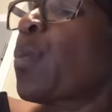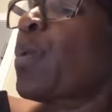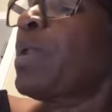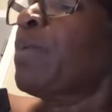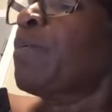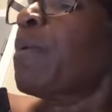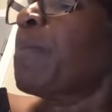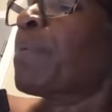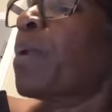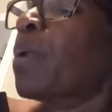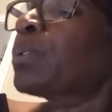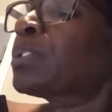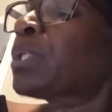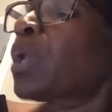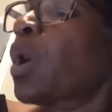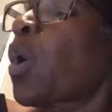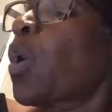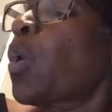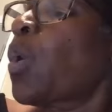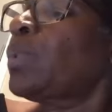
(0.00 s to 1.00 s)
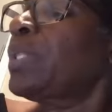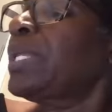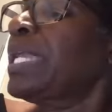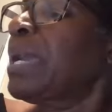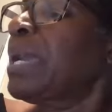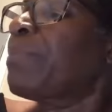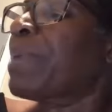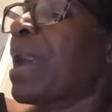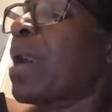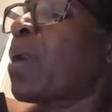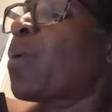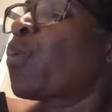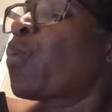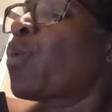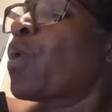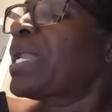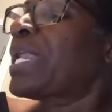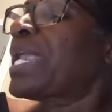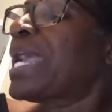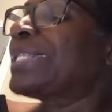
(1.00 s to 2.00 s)
we will boast only about
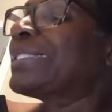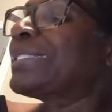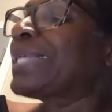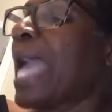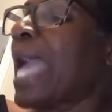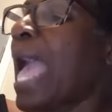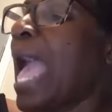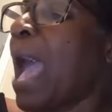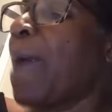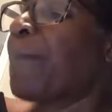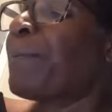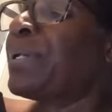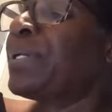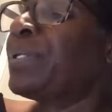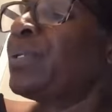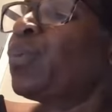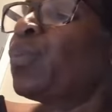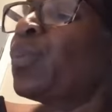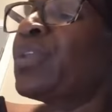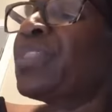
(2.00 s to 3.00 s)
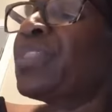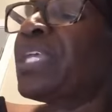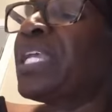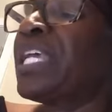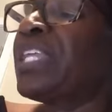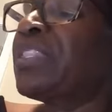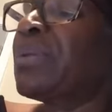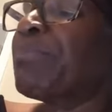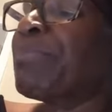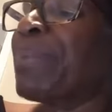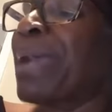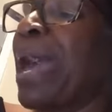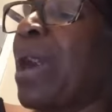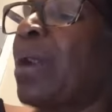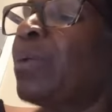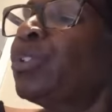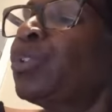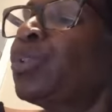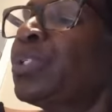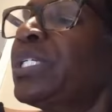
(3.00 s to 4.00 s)
what has happened within the
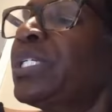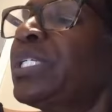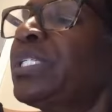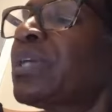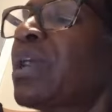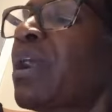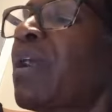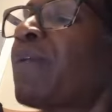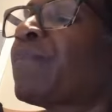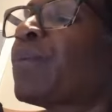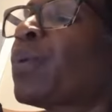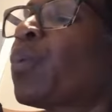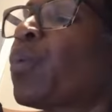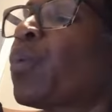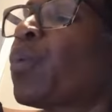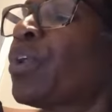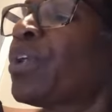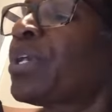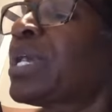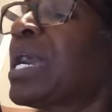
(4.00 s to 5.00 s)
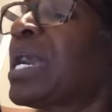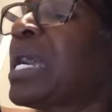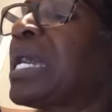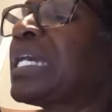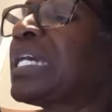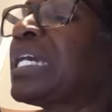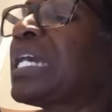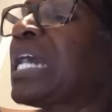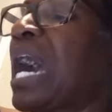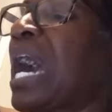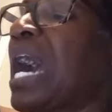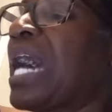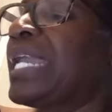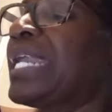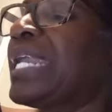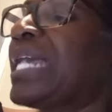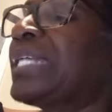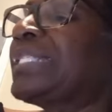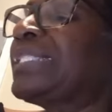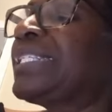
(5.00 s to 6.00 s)
boundaries of the work
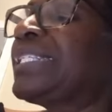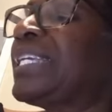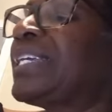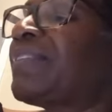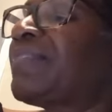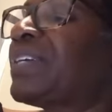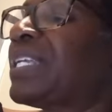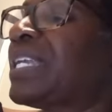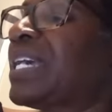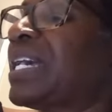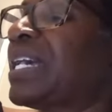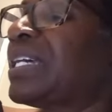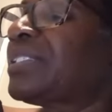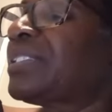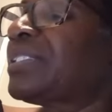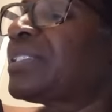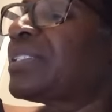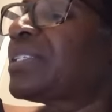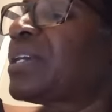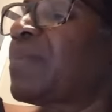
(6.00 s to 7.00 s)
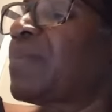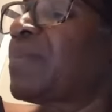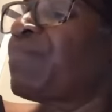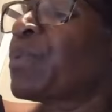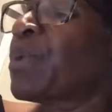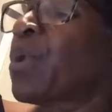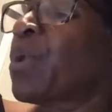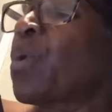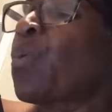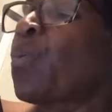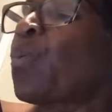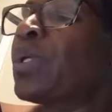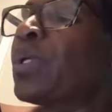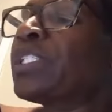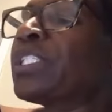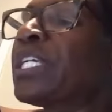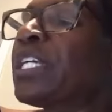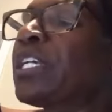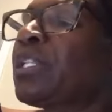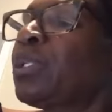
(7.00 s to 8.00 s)
God has given us,
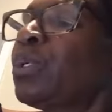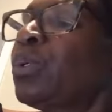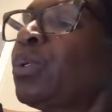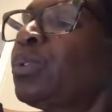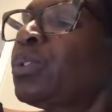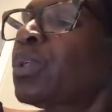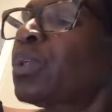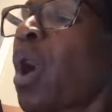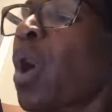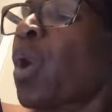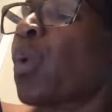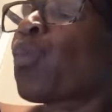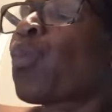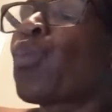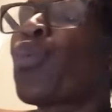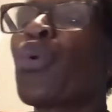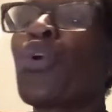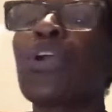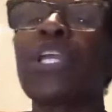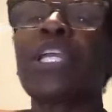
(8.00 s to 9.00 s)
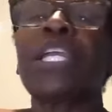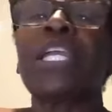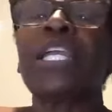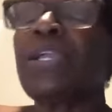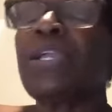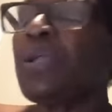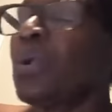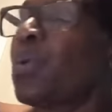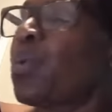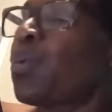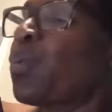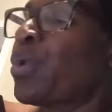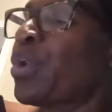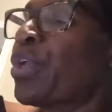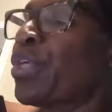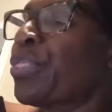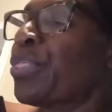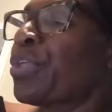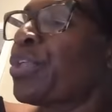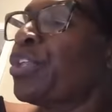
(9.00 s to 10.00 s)
which includes our working
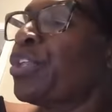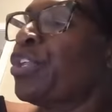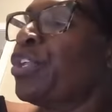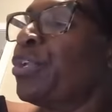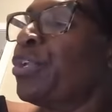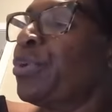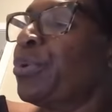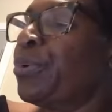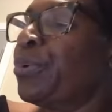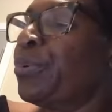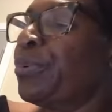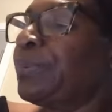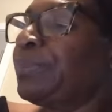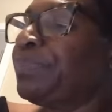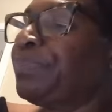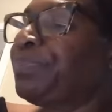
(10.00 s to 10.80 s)
with you.